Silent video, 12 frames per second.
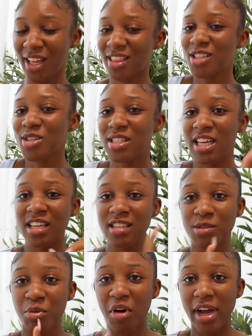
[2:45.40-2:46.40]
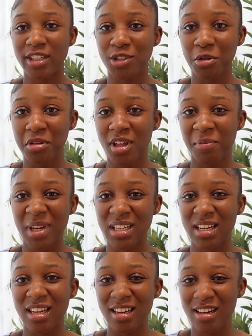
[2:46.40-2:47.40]
this was the inspo I showed them and
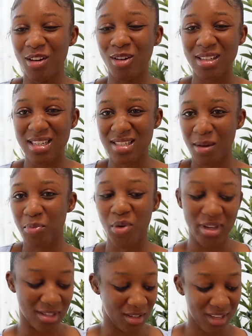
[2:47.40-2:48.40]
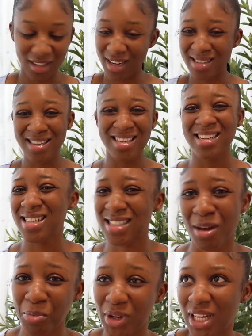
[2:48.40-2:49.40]
they did not disappoint again they didn't
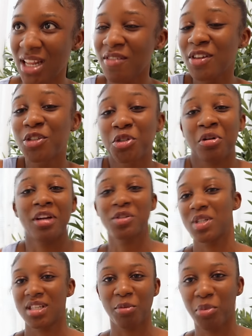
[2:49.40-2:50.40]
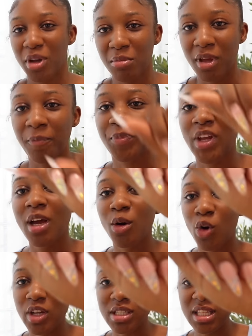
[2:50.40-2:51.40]
disappoint they didn't even try to disappoint me because